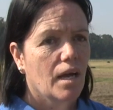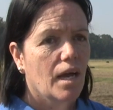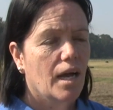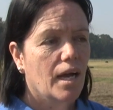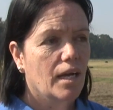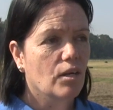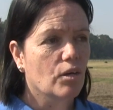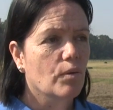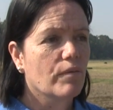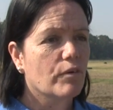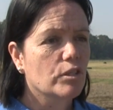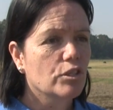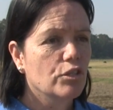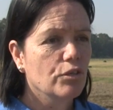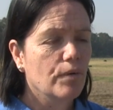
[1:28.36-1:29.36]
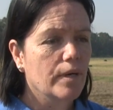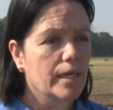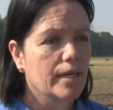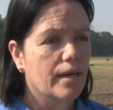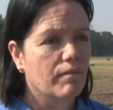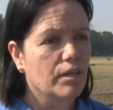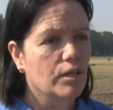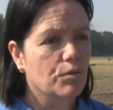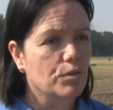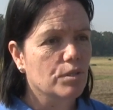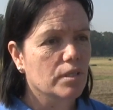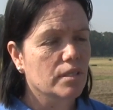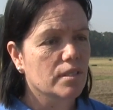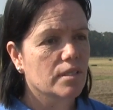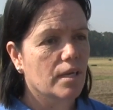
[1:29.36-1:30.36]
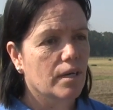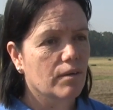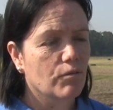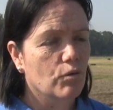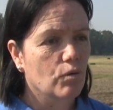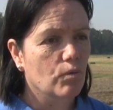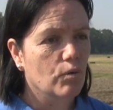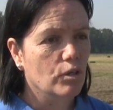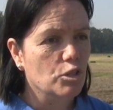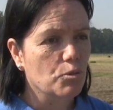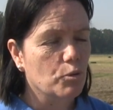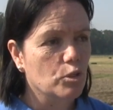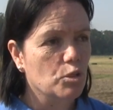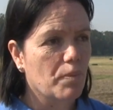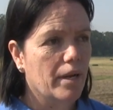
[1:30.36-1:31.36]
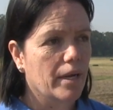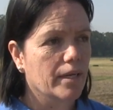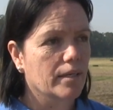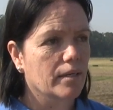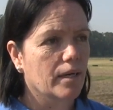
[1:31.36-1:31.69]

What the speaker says: Look, we've got two really lovely horses for world sports betting.